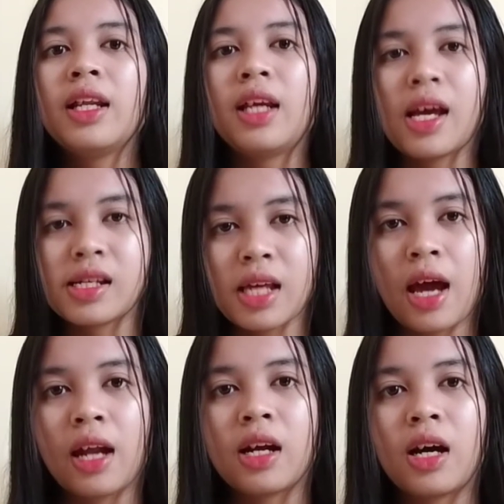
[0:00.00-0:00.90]
is
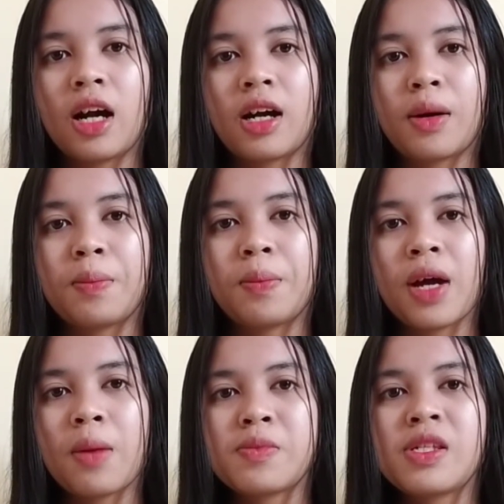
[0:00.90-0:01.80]
an Arab
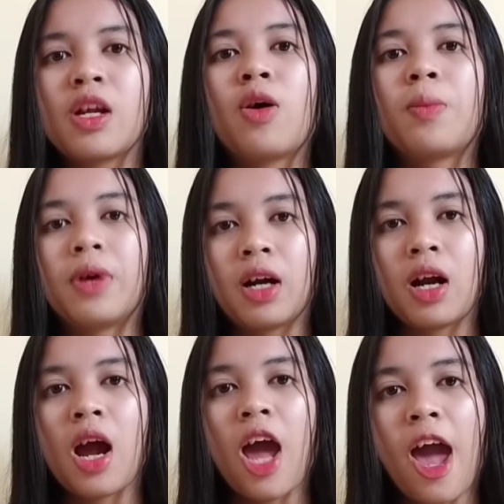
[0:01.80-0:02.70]
philosopher
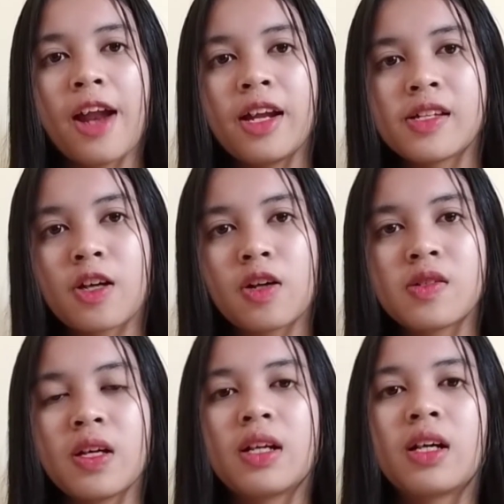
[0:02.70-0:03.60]
and is
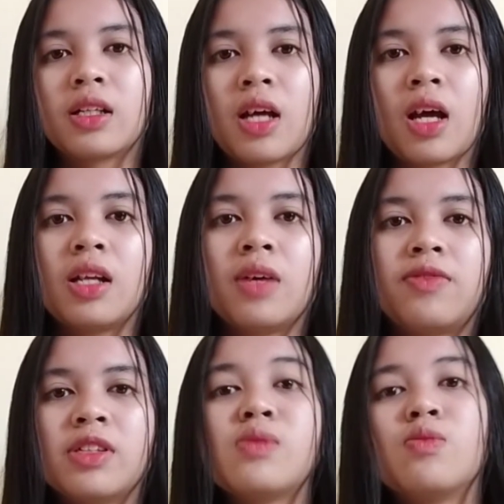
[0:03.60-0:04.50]
considered the
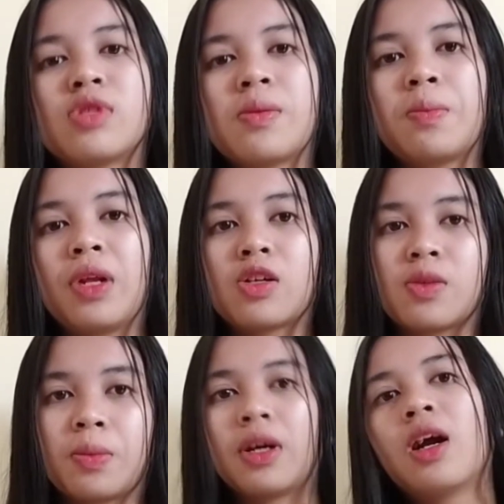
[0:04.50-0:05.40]
first Muslim
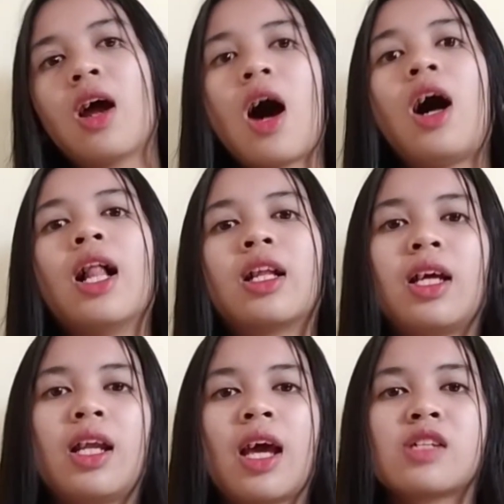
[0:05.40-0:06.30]
philosopher.
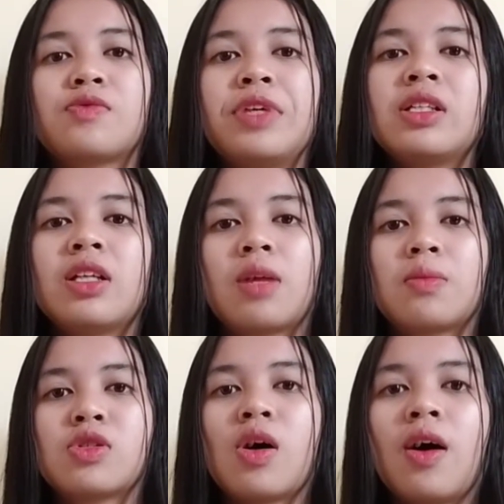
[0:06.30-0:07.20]
Al-Kindi has written
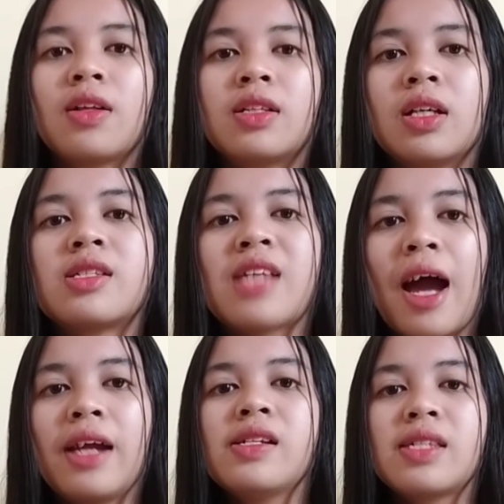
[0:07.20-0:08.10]
almost all the
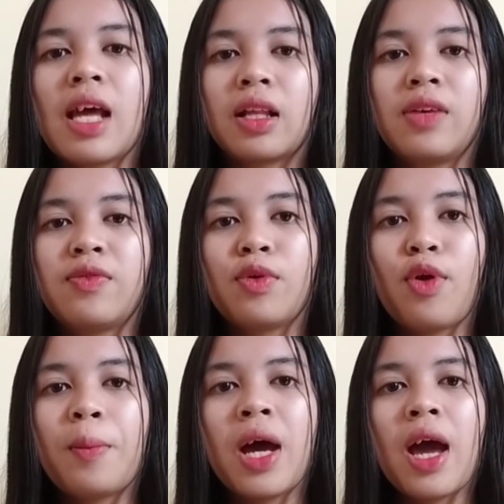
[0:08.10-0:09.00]
science that
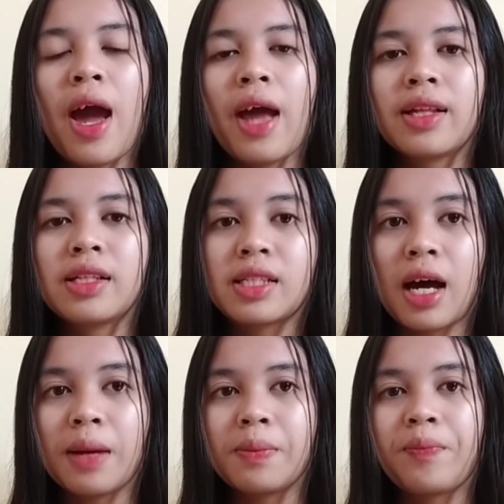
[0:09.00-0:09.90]
developed at the
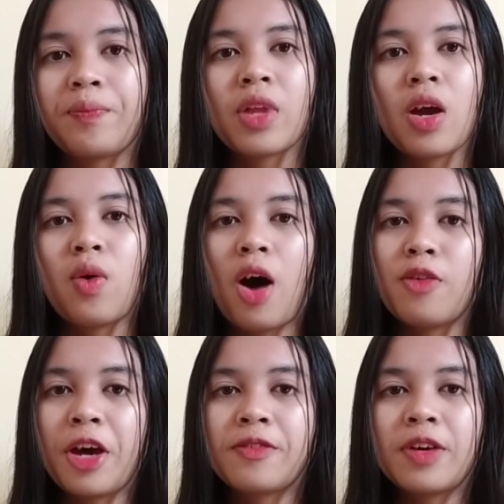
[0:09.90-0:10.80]
time.
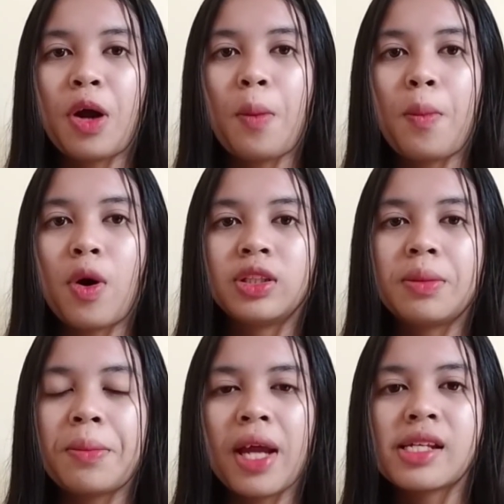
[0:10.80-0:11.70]
However, among the
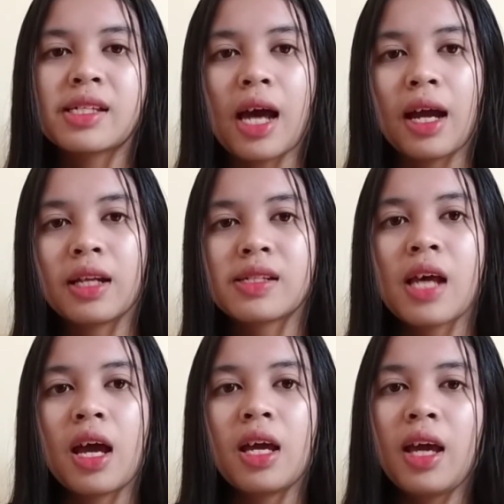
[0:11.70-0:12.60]
many sciences,
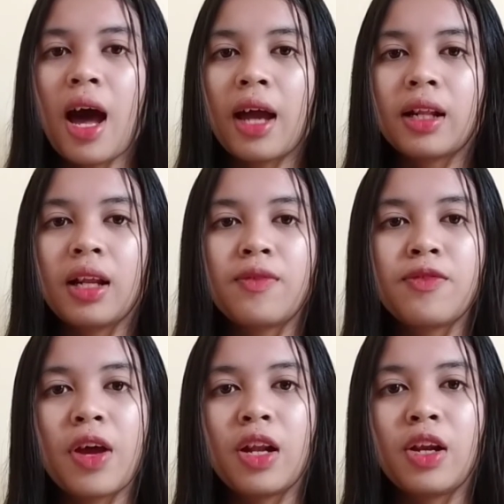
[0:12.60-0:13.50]
he highly
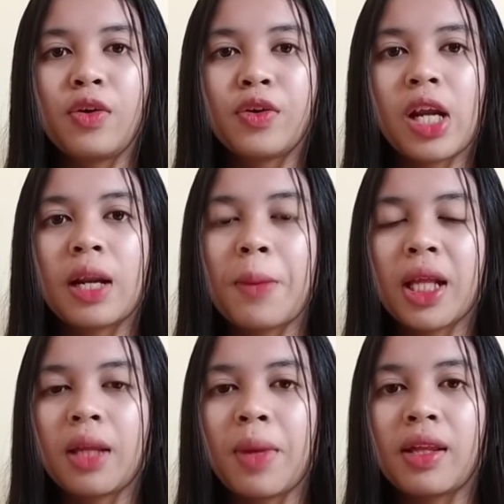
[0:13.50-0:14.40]
valued
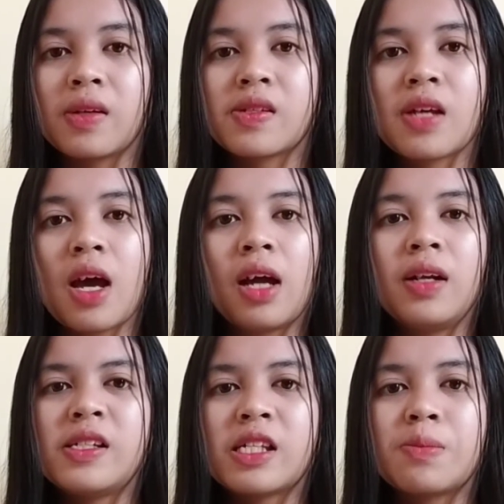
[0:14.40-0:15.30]
mathematics.
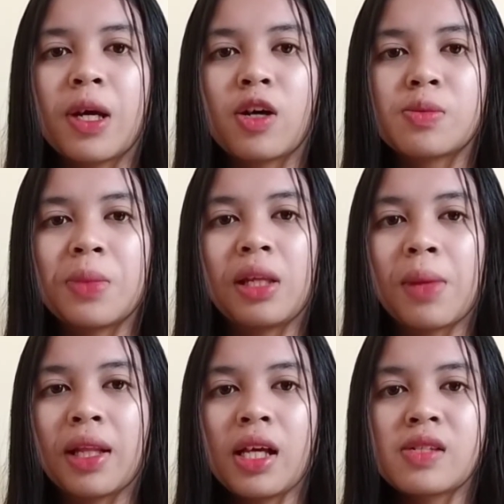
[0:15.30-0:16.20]
This is because
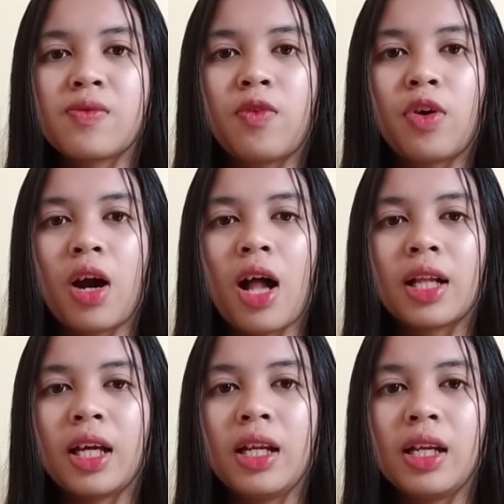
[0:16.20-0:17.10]
mathematics for
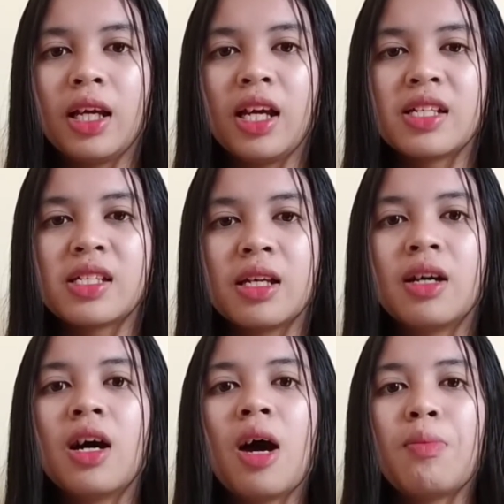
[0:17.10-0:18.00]
Al-Kindi is the
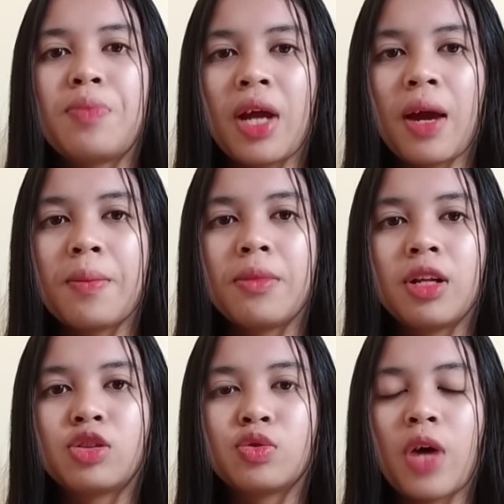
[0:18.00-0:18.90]
preamble
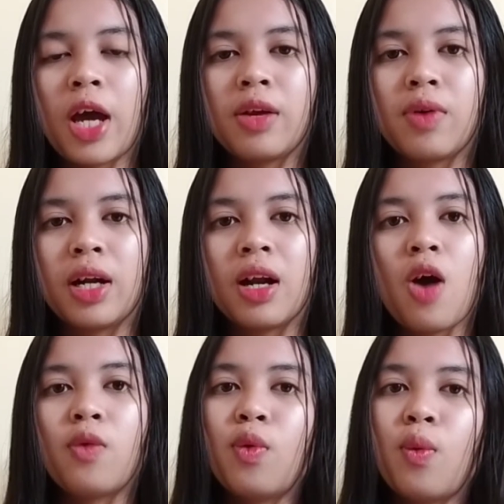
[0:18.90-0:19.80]
to anyone
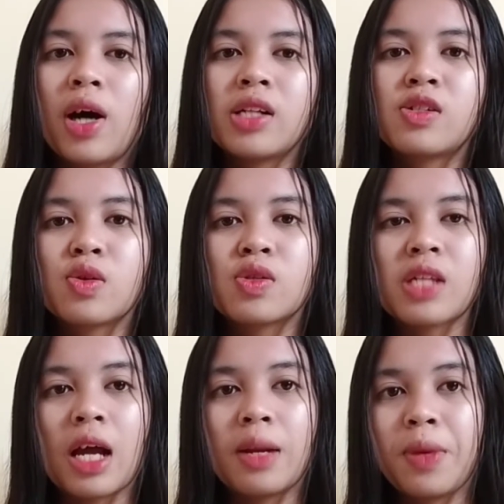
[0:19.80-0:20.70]
who wants to
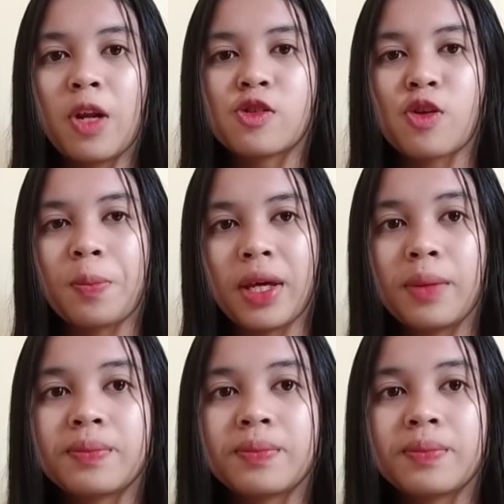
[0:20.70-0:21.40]
study philosophy.